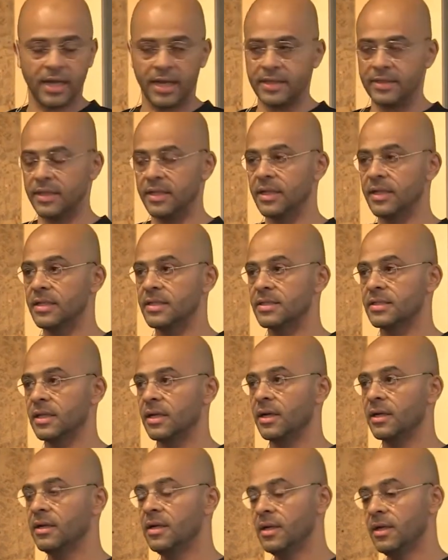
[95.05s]
I think it's
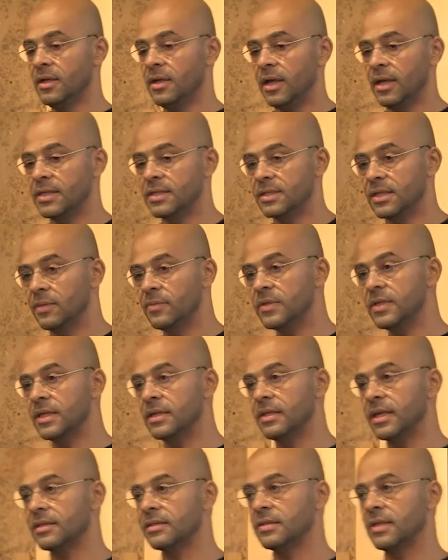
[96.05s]

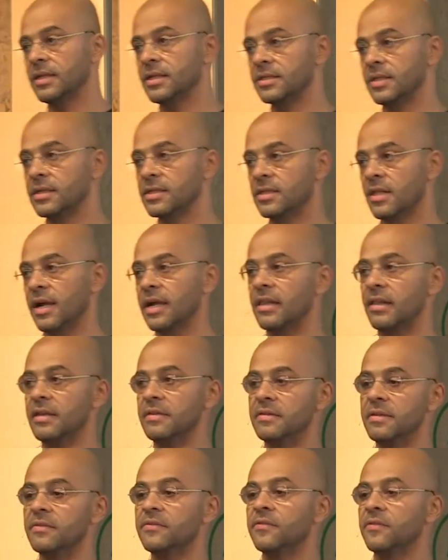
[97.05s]
something that is a slightly
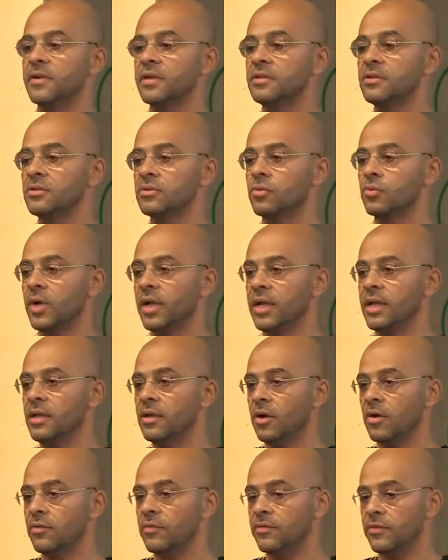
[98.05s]
different
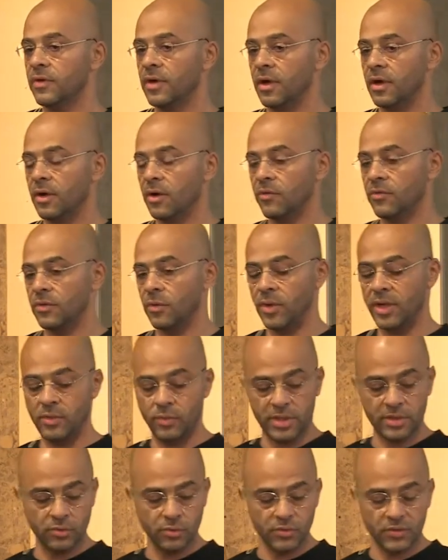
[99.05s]
way of the way
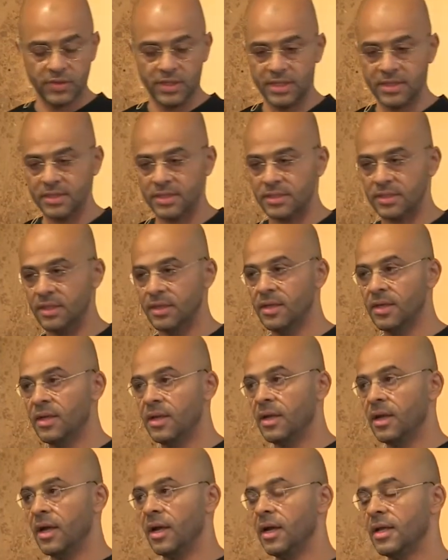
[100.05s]
we do things.
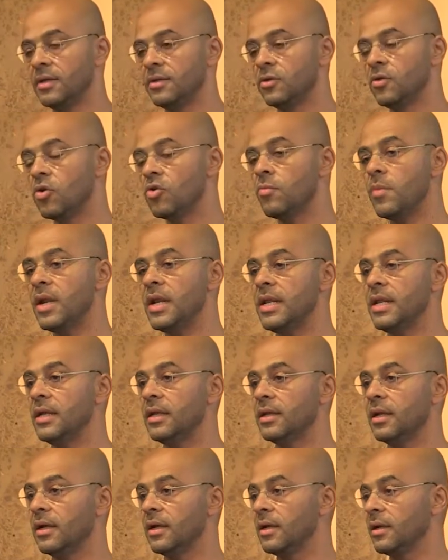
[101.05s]

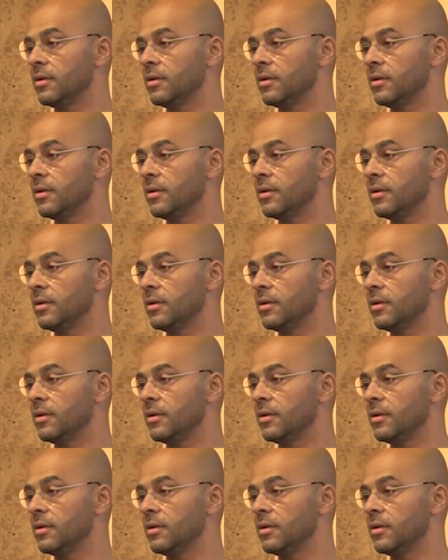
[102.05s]
Normally,